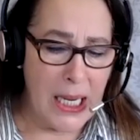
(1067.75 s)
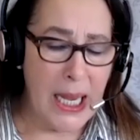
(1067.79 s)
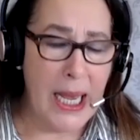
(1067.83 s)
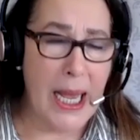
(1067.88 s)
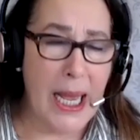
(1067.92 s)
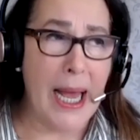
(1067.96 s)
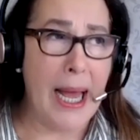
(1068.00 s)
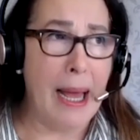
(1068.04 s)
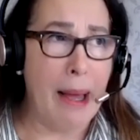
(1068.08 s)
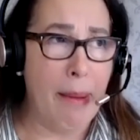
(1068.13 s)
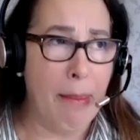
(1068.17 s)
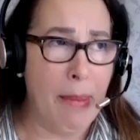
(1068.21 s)

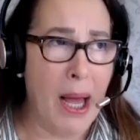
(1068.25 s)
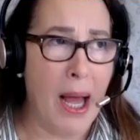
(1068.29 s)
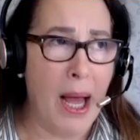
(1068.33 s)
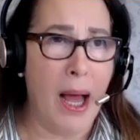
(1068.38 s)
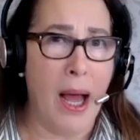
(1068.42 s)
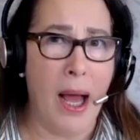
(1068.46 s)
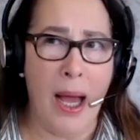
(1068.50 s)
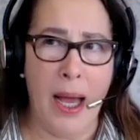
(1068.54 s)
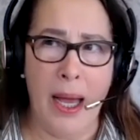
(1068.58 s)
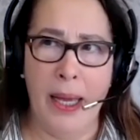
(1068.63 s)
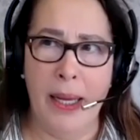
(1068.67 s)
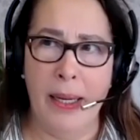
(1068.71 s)
am
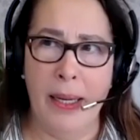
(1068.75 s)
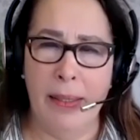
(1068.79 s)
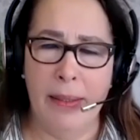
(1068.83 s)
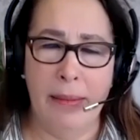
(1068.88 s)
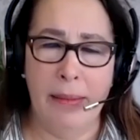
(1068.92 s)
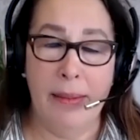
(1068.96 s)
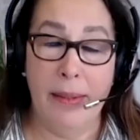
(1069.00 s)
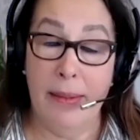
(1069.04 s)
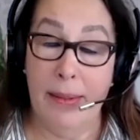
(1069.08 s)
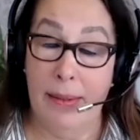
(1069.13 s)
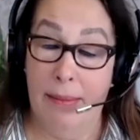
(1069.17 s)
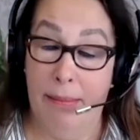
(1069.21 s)
I
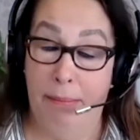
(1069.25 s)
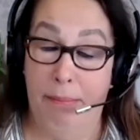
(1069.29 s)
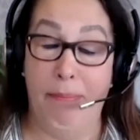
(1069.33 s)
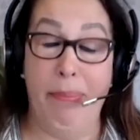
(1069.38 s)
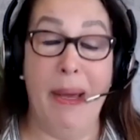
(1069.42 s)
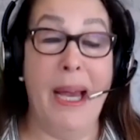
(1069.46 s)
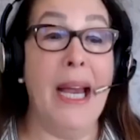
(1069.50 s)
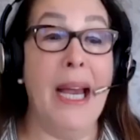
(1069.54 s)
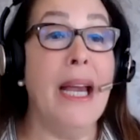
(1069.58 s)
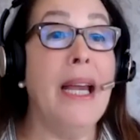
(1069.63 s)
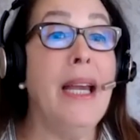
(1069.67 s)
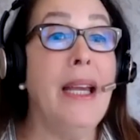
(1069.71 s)

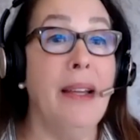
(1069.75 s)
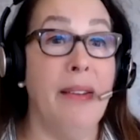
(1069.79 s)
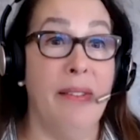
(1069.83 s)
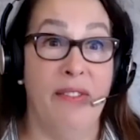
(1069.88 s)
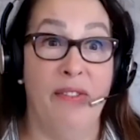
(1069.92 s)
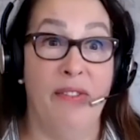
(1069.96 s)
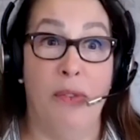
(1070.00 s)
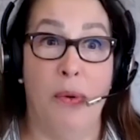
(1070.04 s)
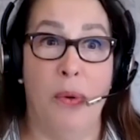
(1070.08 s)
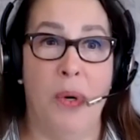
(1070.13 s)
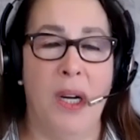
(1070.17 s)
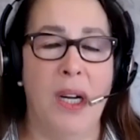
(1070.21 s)
paying
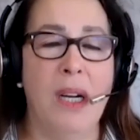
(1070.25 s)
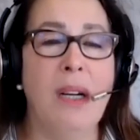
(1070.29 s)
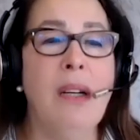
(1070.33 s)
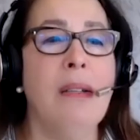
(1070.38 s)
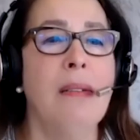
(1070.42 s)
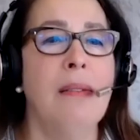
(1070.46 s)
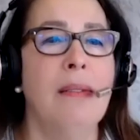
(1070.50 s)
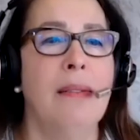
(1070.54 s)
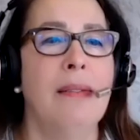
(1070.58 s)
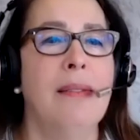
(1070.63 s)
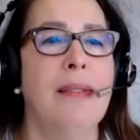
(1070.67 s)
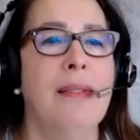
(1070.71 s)
for,
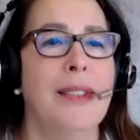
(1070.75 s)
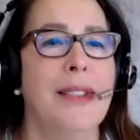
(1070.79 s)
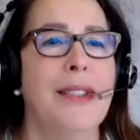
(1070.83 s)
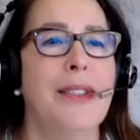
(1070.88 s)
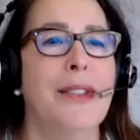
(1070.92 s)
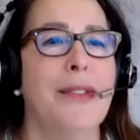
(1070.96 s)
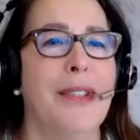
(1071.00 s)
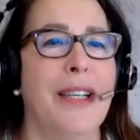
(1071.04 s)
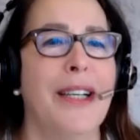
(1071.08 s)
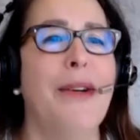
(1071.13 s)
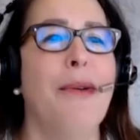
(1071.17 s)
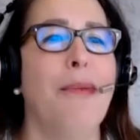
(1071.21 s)

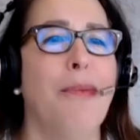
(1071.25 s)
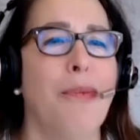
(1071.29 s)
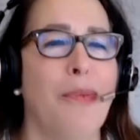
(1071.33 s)
right?